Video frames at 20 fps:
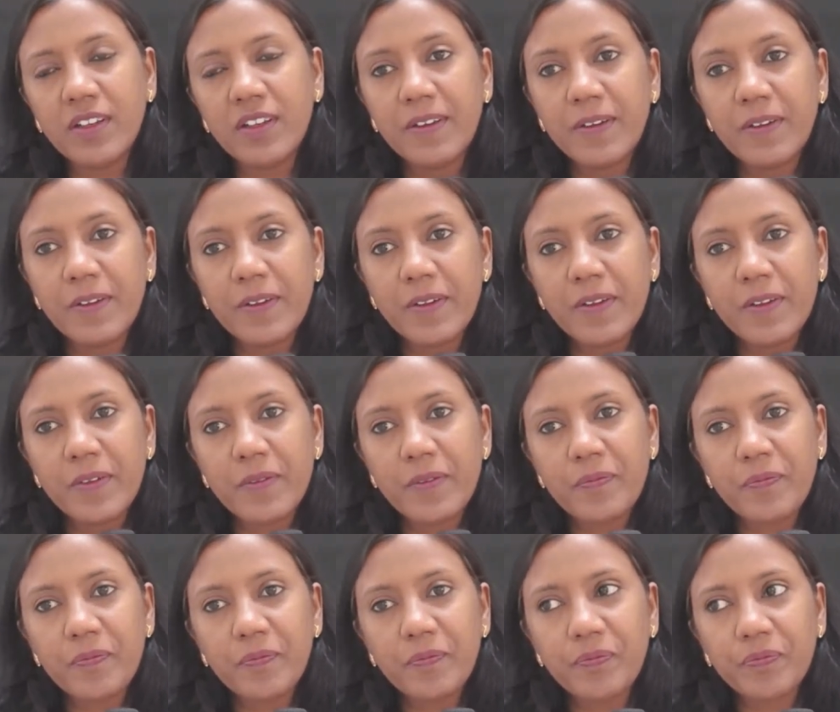
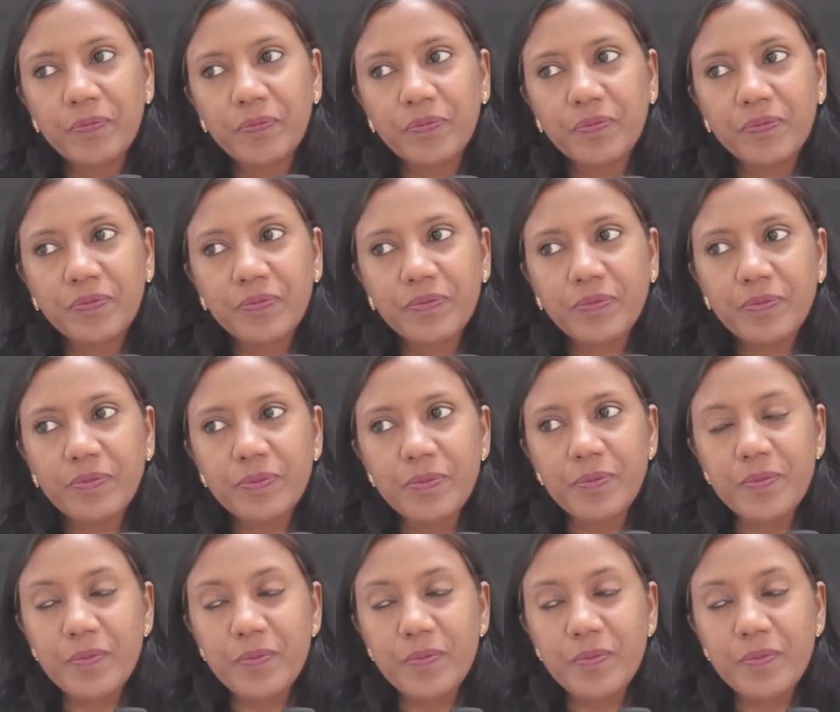Nobody speaks.